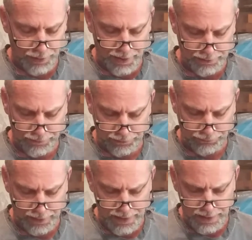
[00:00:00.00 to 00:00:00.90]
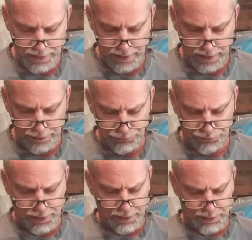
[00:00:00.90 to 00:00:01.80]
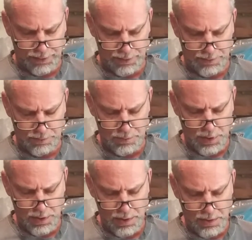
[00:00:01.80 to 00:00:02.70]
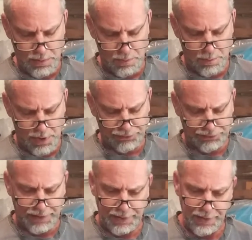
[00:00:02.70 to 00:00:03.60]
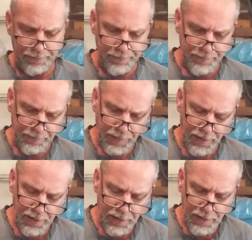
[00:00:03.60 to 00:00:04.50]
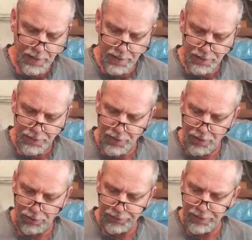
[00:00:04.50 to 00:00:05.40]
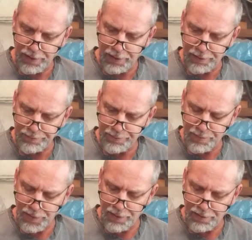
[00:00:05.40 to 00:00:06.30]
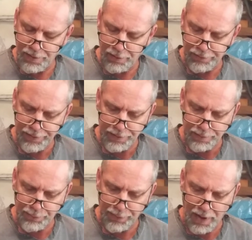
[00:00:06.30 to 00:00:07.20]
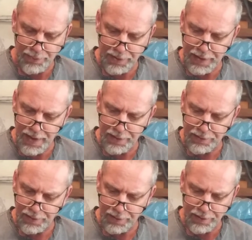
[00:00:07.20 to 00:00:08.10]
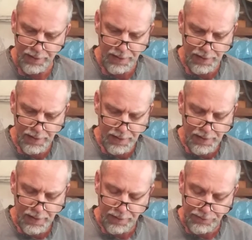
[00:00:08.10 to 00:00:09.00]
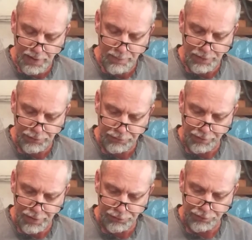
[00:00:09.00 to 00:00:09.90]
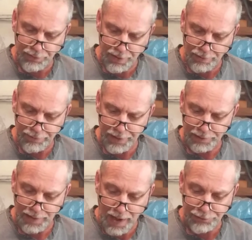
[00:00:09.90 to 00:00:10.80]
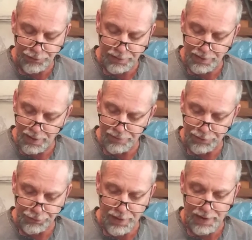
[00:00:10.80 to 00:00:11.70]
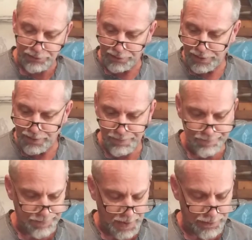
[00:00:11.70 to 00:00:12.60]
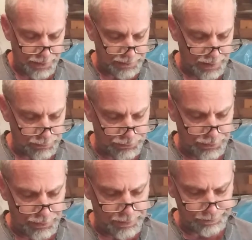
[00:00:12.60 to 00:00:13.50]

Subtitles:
activist, A.J. Musty, called all the propaganda a demonstration of the logic of atrocity. I thought that was good.